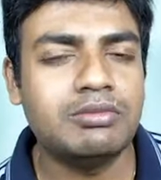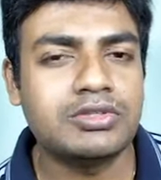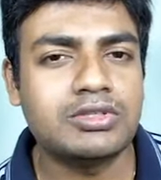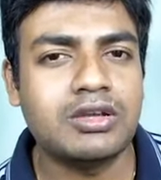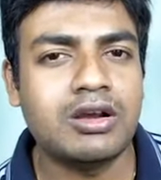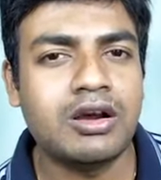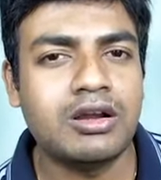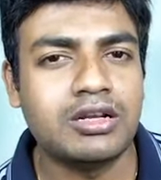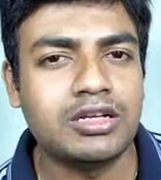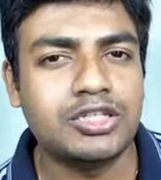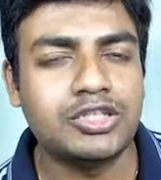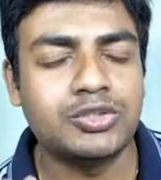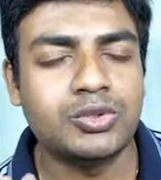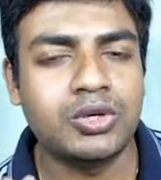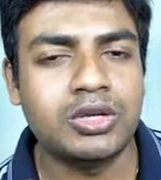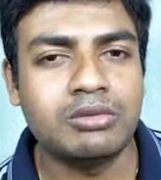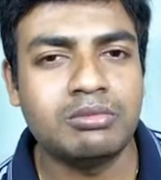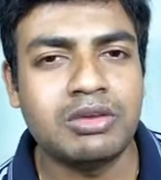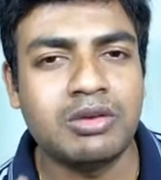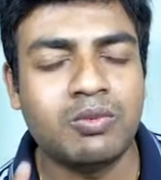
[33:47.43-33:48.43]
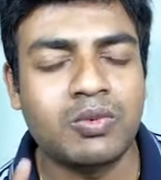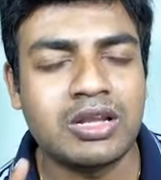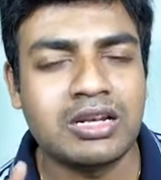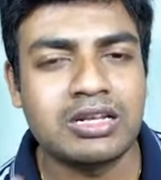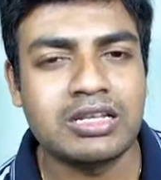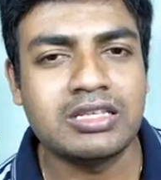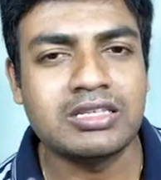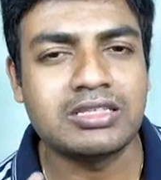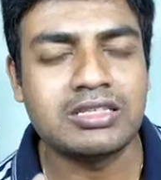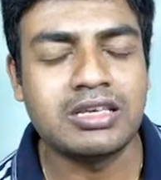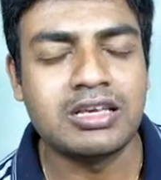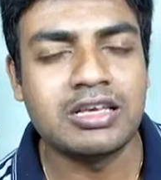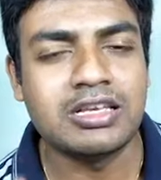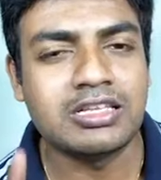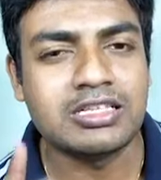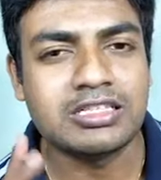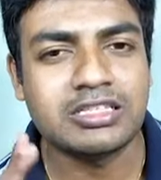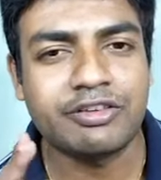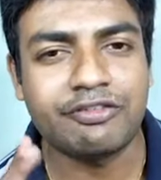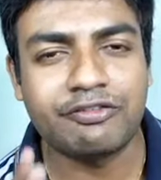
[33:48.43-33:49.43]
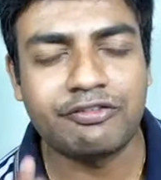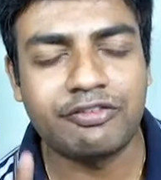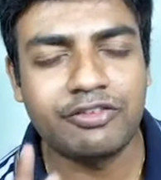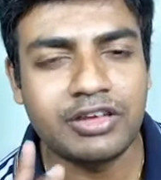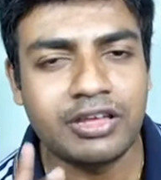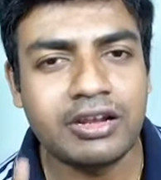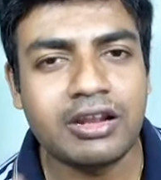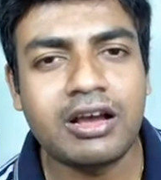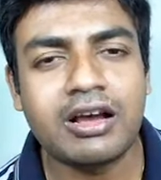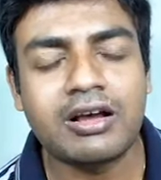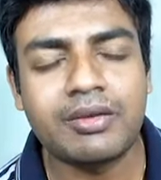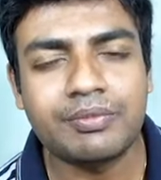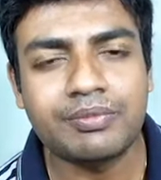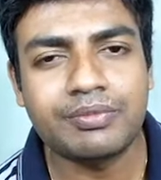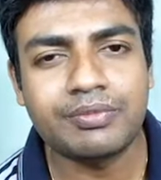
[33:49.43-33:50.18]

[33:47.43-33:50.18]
God is showing me. One is Sapphira